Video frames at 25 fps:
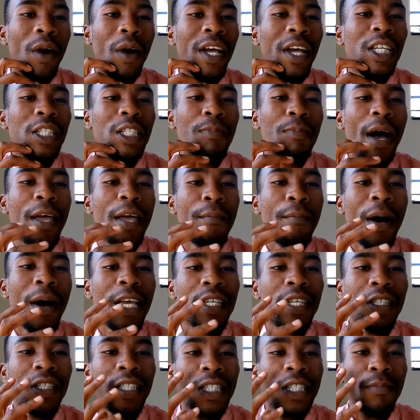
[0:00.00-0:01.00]

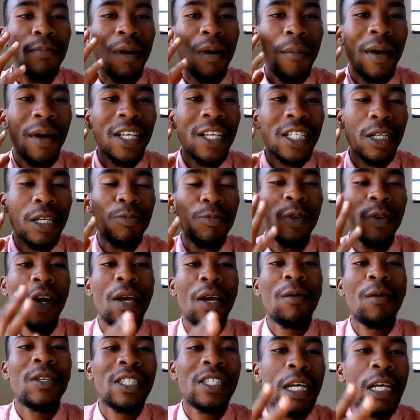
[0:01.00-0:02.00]

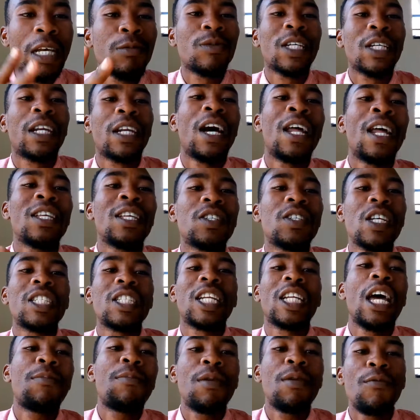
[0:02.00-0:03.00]

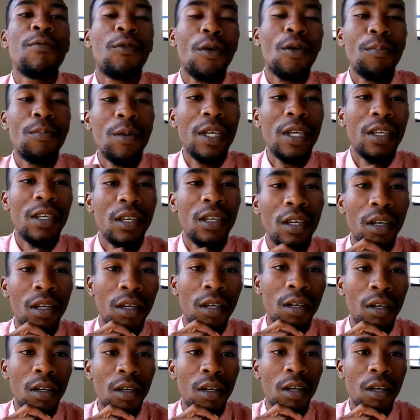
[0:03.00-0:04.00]
unsubscribing from me?
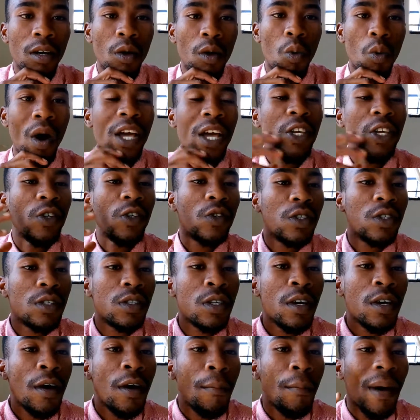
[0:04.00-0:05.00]
Why
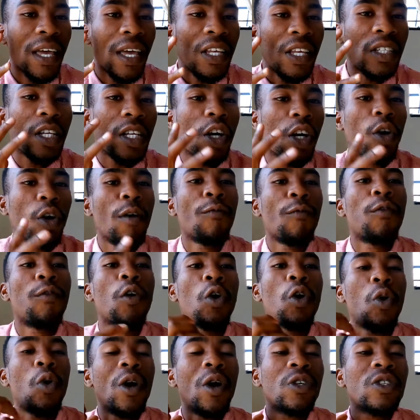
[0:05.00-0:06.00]
is my Instagram
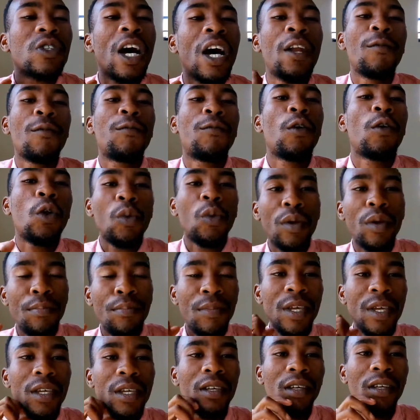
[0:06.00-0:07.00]
followers
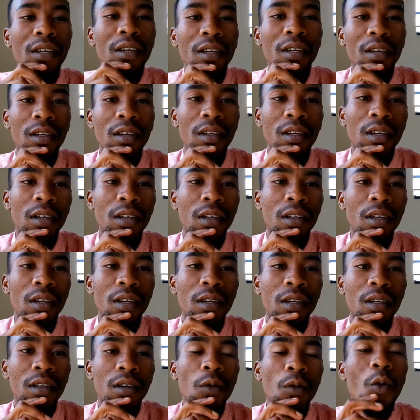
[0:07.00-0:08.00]
unfollowing me?
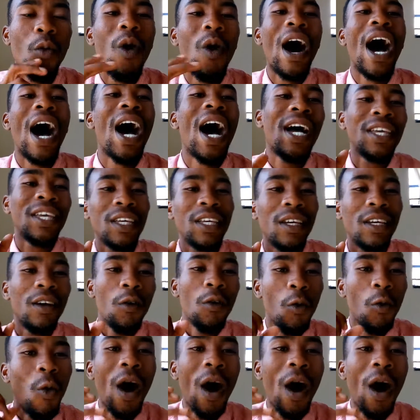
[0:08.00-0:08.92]
Why?